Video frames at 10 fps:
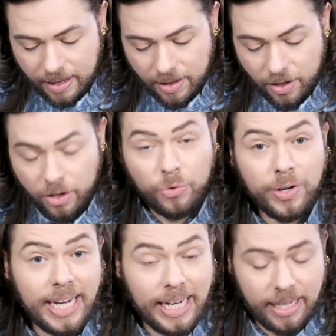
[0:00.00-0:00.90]
the
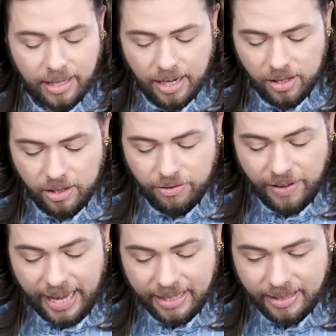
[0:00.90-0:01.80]
green color,
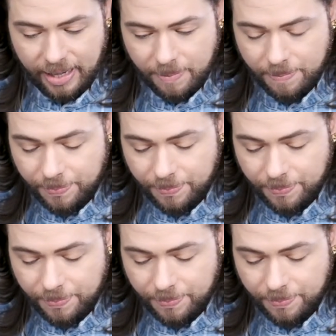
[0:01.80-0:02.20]
verde.